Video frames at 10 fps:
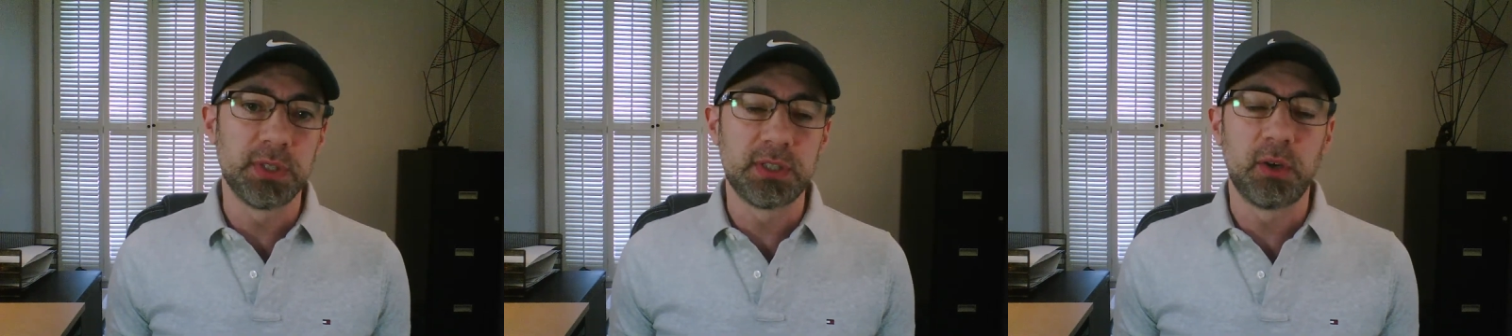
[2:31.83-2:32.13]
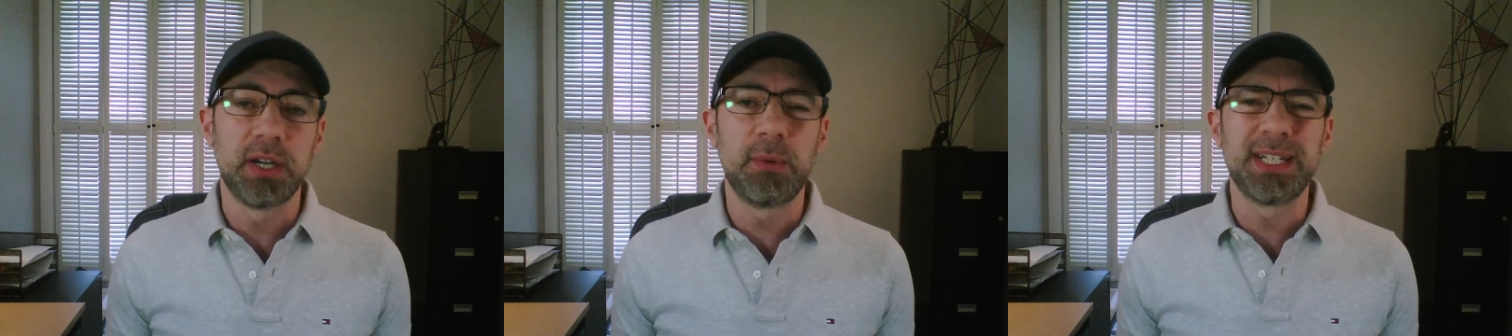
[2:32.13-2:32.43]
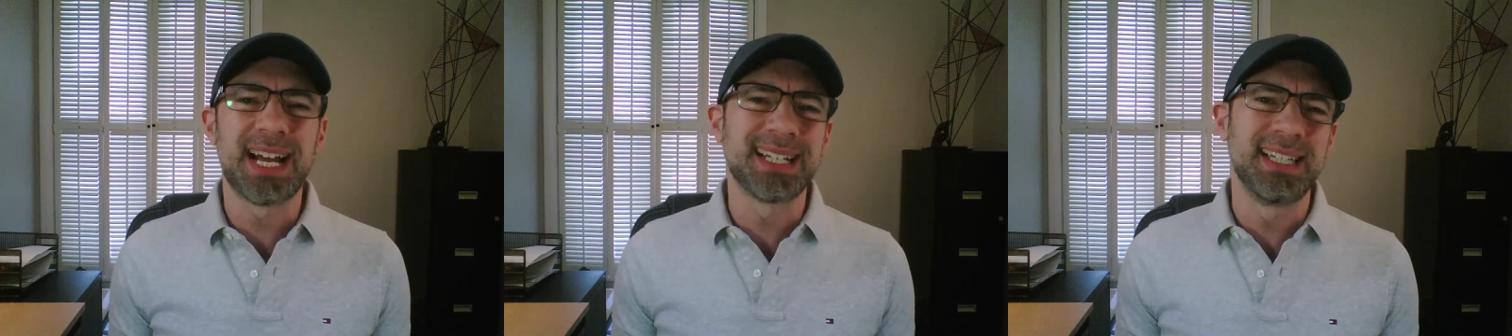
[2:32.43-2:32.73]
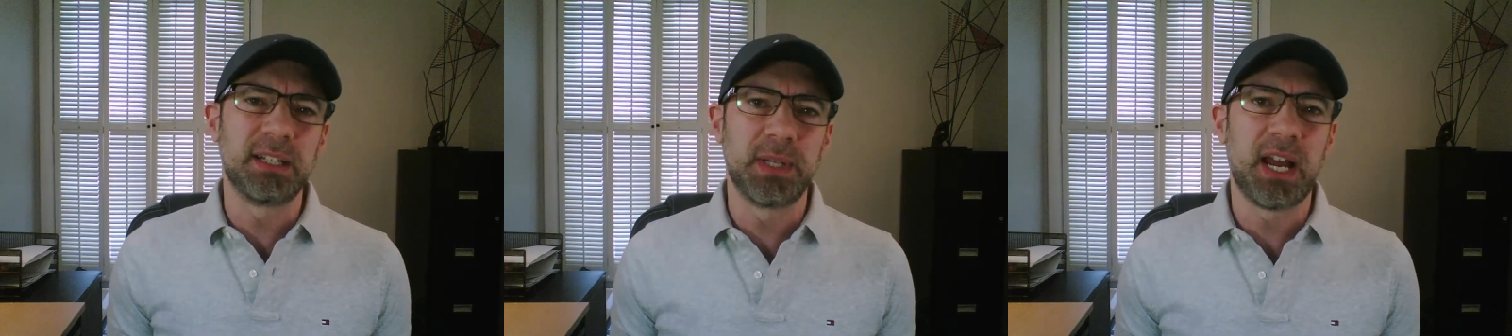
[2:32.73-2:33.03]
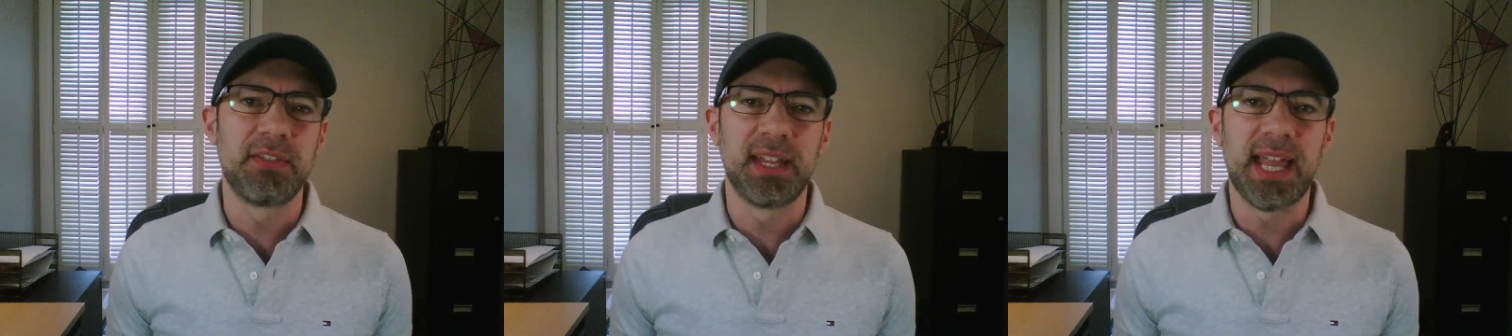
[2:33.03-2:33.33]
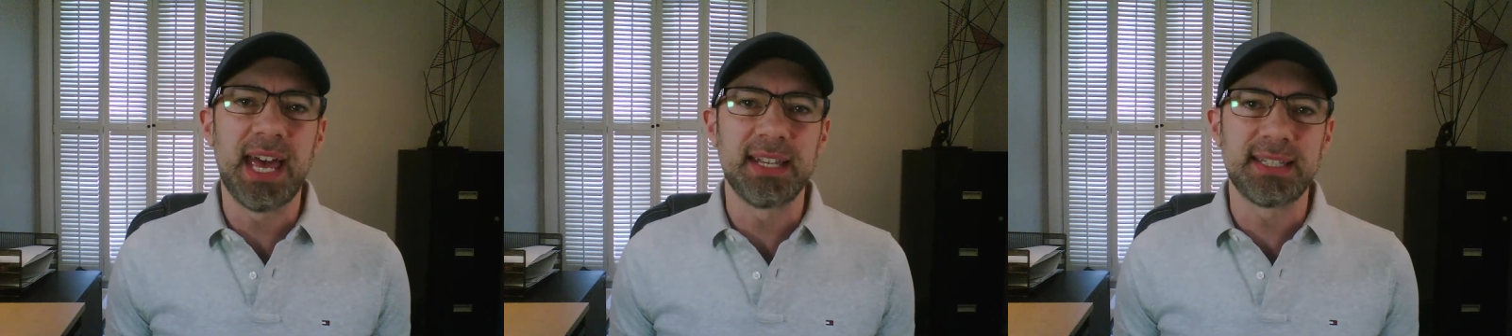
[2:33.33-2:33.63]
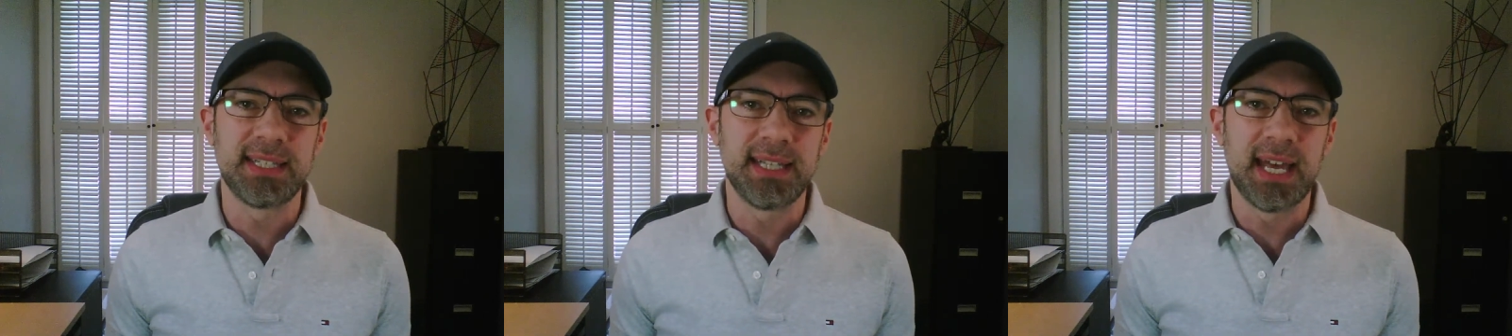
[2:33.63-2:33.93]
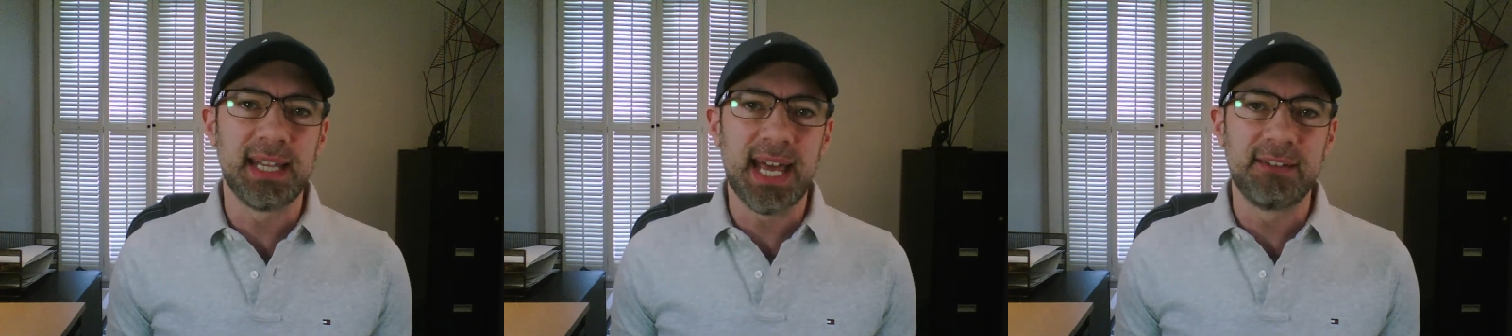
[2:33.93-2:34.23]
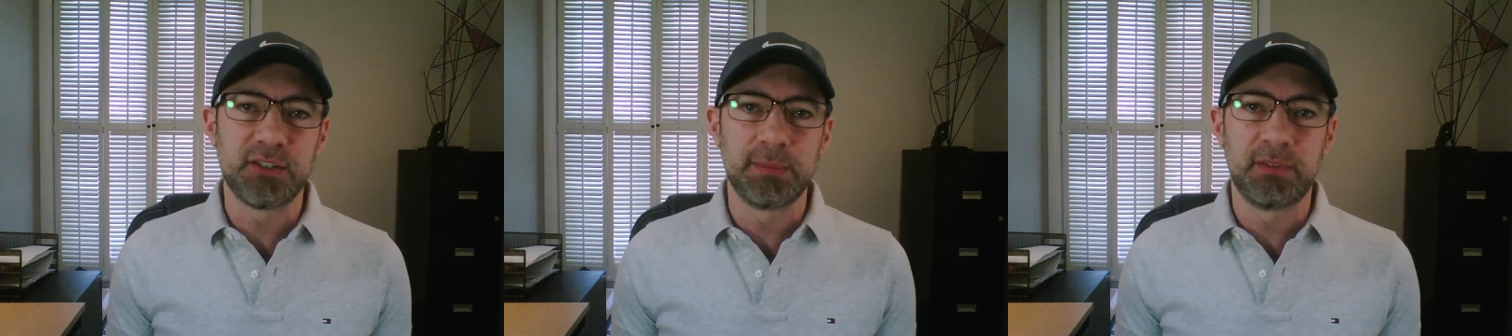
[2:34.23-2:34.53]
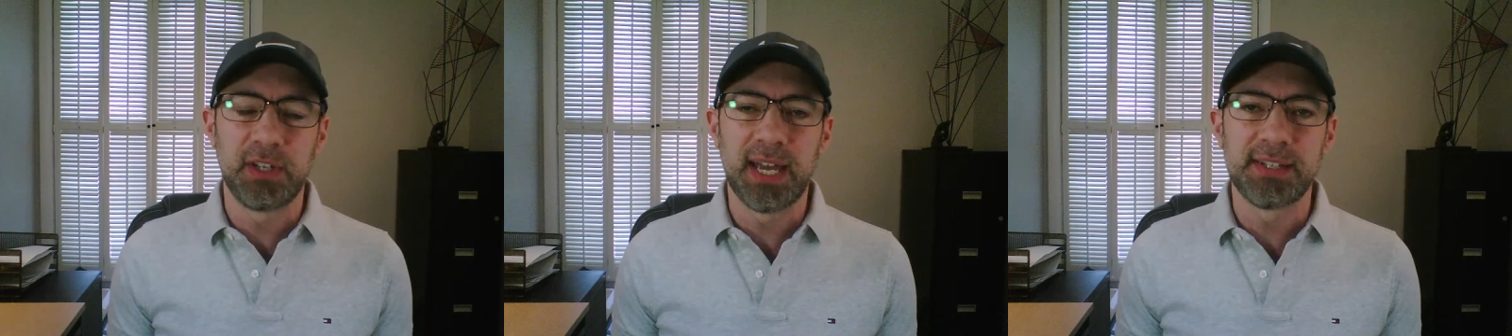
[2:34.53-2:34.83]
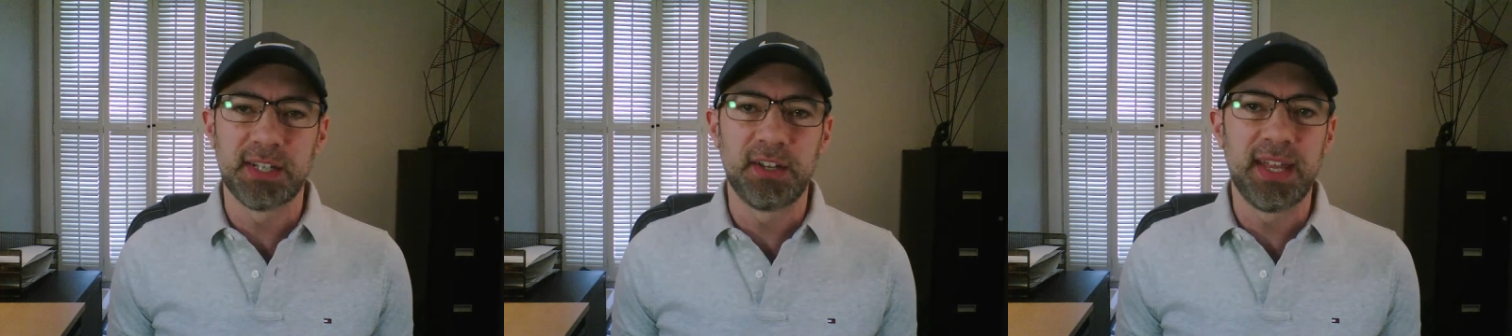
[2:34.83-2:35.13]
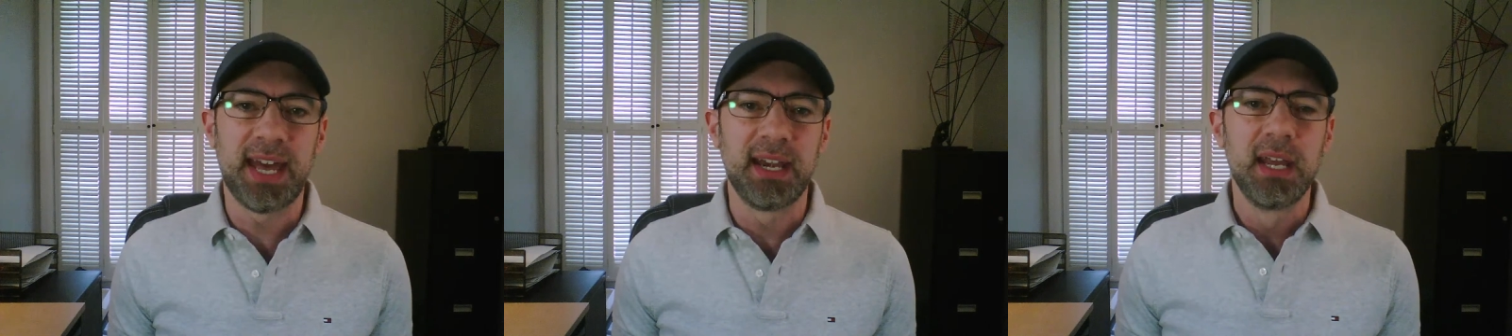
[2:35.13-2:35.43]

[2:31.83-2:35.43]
So I know we talked a little bit on the last live stream. If you guys saw that,